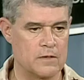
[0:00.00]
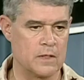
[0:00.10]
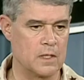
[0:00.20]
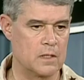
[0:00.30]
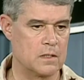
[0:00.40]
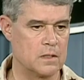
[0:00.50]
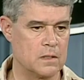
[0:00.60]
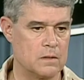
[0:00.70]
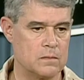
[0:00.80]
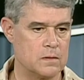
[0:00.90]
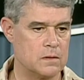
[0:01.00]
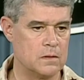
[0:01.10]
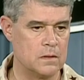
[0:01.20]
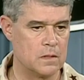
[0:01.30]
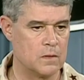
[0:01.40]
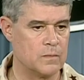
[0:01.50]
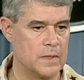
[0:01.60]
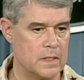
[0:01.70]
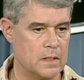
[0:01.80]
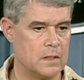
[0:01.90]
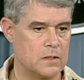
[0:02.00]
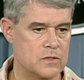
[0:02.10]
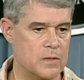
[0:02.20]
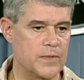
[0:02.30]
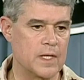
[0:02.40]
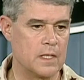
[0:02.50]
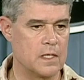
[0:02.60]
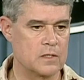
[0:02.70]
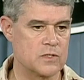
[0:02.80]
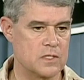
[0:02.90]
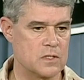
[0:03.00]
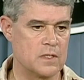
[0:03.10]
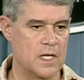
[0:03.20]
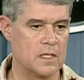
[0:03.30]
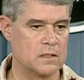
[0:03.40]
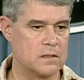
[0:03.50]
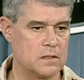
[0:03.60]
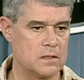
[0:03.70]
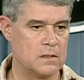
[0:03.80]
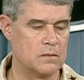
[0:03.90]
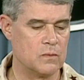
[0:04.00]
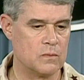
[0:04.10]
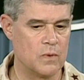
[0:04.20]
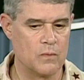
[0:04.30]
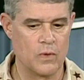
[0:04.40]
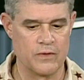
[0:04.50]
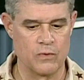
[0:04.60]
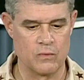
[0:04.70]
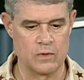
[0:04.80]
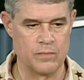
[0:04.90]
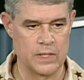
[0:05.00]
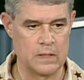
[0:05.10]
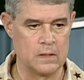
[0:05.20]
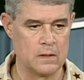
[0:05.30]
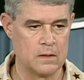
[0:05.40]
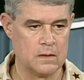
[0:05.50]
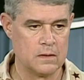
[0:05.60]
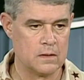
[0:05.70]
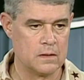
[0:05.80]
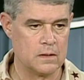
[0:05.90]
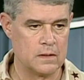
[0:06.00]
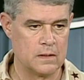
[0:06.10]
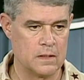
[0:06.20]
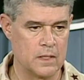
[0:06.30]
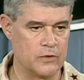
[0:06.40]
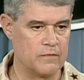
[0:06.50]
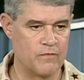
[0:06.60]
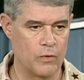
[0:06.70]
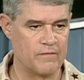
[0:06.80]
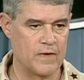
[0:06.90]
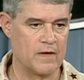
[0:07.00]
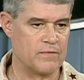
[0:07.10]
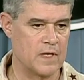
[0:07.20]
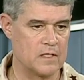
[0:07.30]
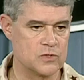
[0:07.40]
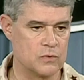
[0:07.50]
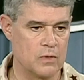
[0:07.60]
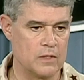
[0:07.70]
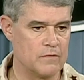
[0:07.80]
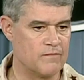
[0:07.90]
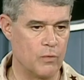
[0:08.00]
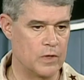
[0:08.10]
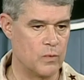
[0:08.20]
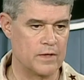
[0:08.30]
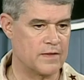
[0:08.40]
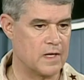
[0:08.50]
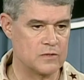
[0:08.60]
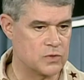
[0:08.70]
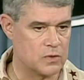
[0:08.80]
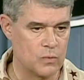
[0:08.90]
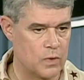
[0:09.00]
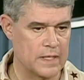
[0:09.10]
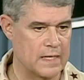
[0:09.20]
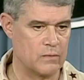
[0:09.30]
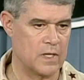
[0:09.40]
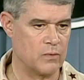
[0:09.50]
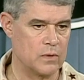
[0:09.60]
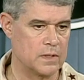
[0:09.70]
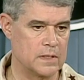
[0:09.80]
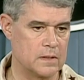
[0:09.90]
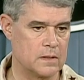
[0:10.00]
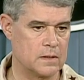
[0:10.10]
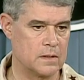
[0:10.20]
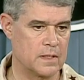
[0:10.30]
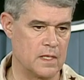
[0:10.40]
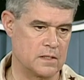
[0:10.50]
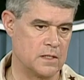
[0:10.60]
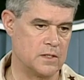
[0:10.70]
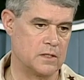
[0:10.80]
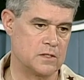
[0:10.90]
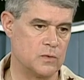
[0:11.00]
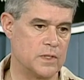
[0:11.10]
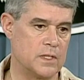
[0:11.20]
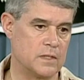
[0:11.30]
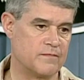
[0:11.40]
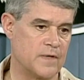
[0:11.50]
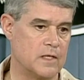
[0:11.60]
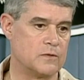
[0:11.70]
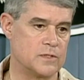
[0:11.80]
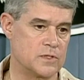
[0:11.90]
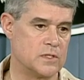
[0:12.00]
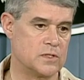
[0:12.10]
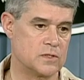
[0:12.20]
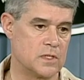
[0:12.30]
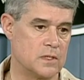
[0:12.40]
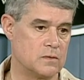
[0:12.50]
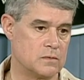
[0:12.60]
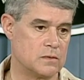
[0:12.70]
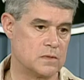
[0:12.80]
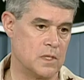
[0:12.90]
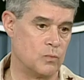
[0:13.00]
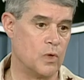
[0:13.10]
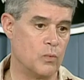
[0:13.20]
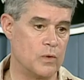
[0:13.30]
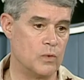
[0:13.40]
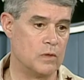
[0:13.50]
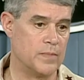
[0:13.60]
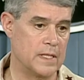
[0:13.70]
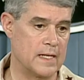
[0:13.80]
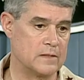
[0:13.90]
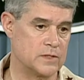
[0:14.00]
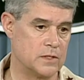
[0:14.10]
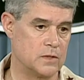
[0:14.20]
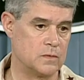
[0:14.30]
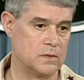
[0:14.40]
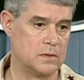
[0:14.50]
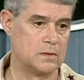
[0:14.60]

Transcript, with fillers: I think you know something in excess of that. whether it would be uh, 145,000 or 141,000 or what, I, I really uh, can't tell you until we get final decisions on, on what we will be allowed to do. Have